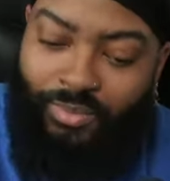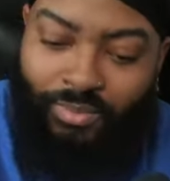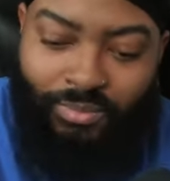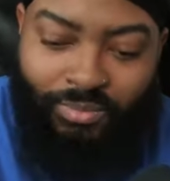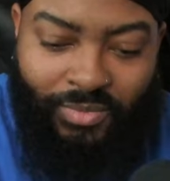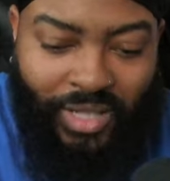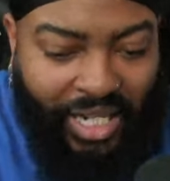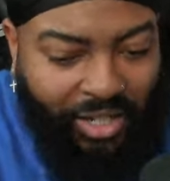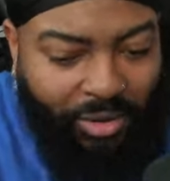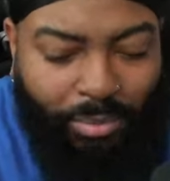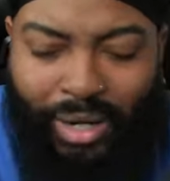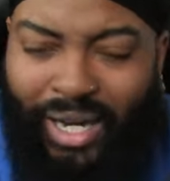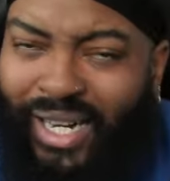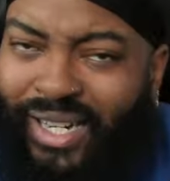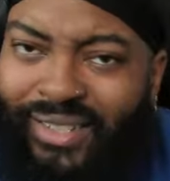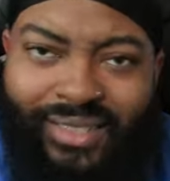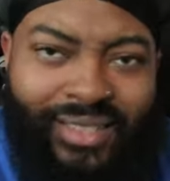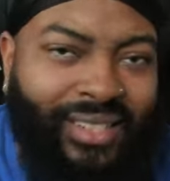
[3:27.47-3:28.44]
Daniel
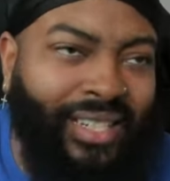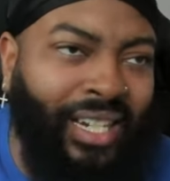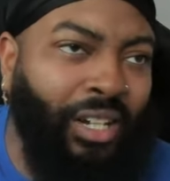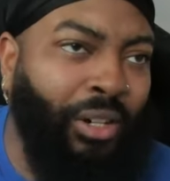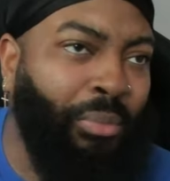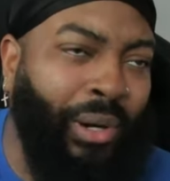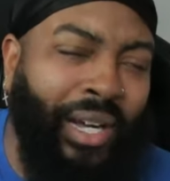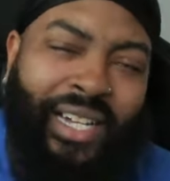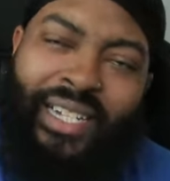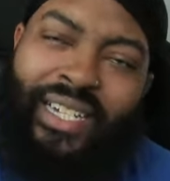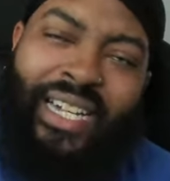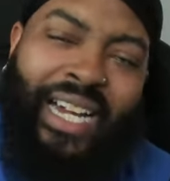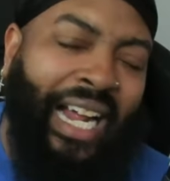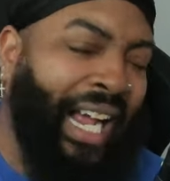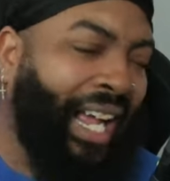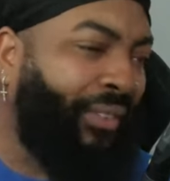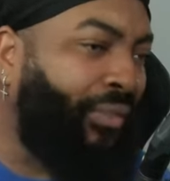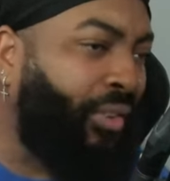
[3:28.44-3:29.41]
Bryan's celebrating,
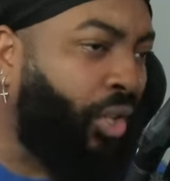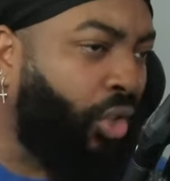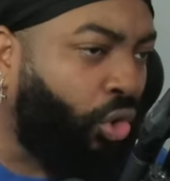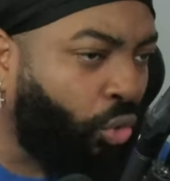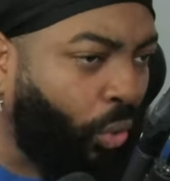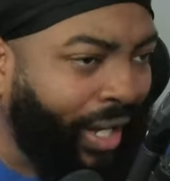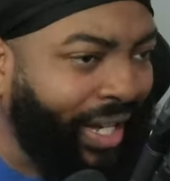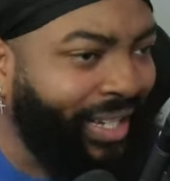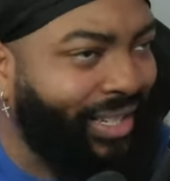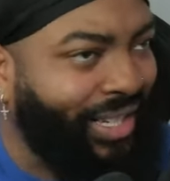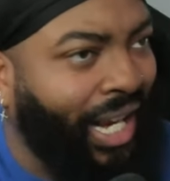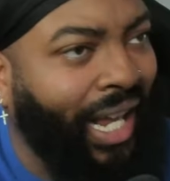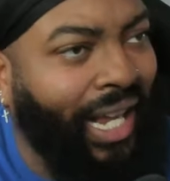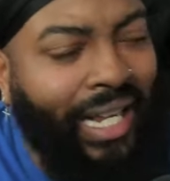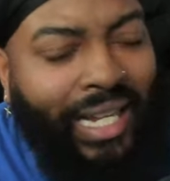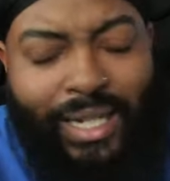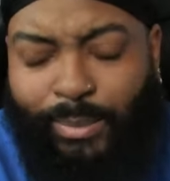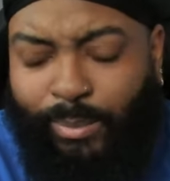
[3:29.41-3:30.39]
having a great
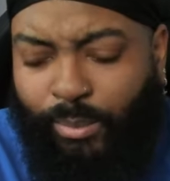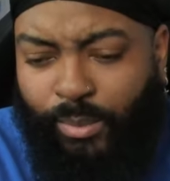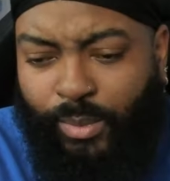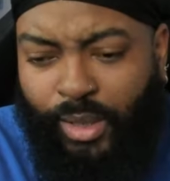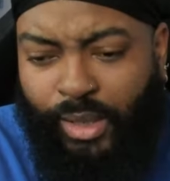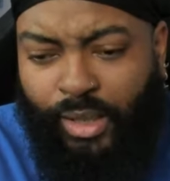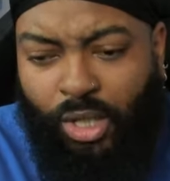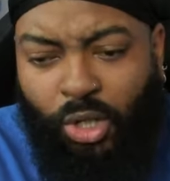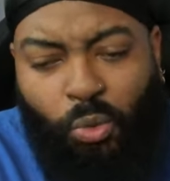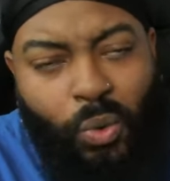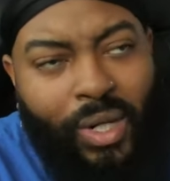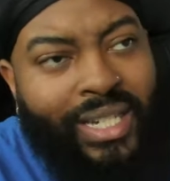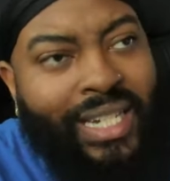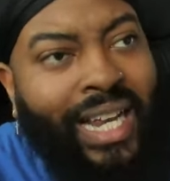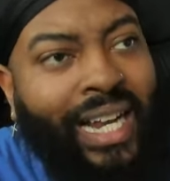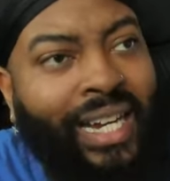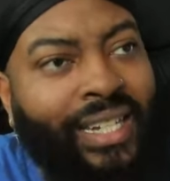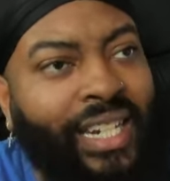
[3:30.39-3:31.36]
time or
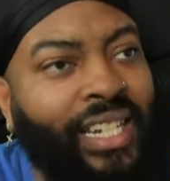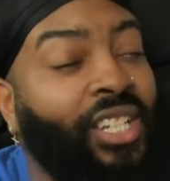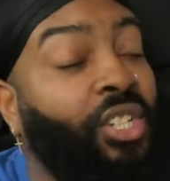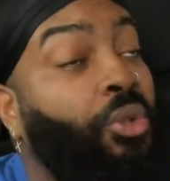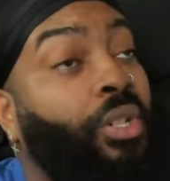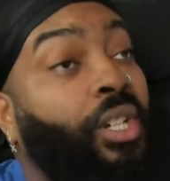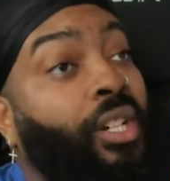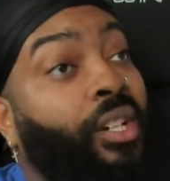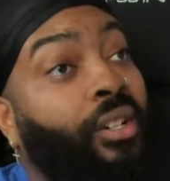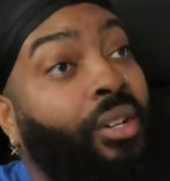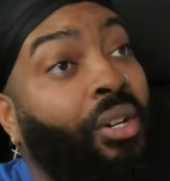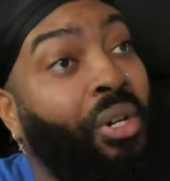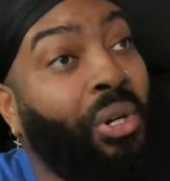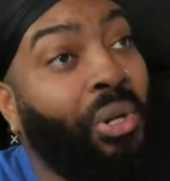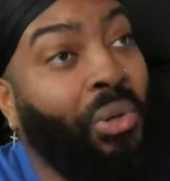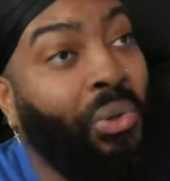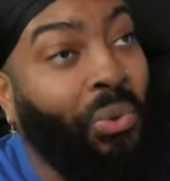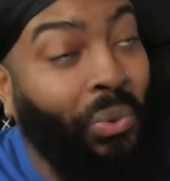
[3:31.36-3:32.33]
whatnot. Then you hear
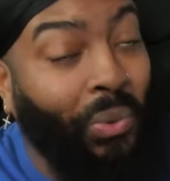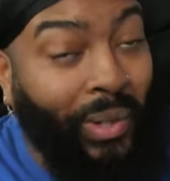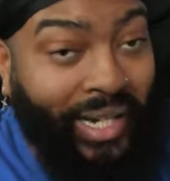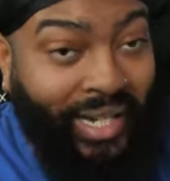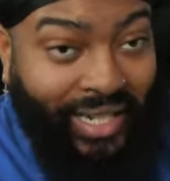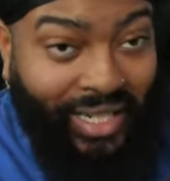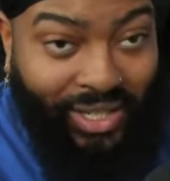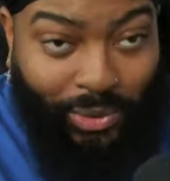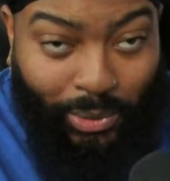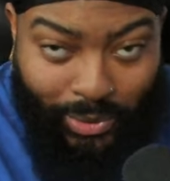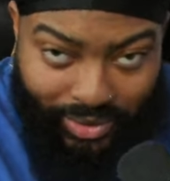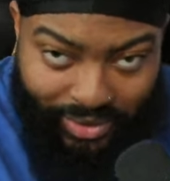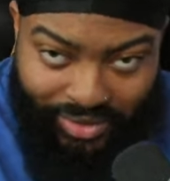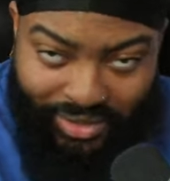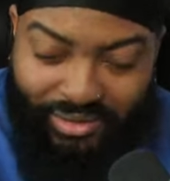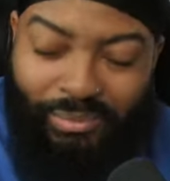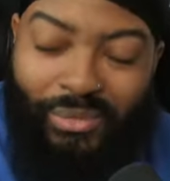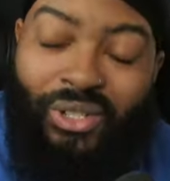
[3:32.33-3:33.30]
Randy
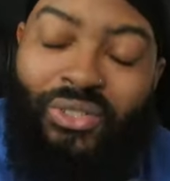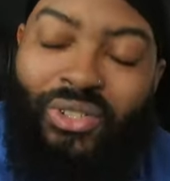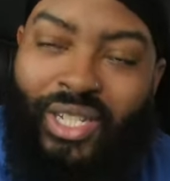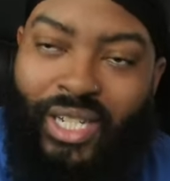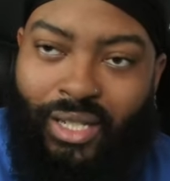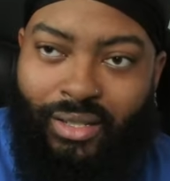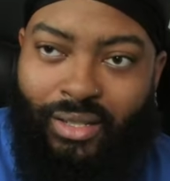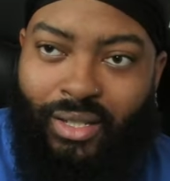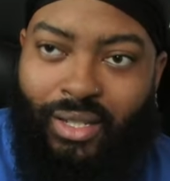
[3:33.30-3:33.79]
Orton's music.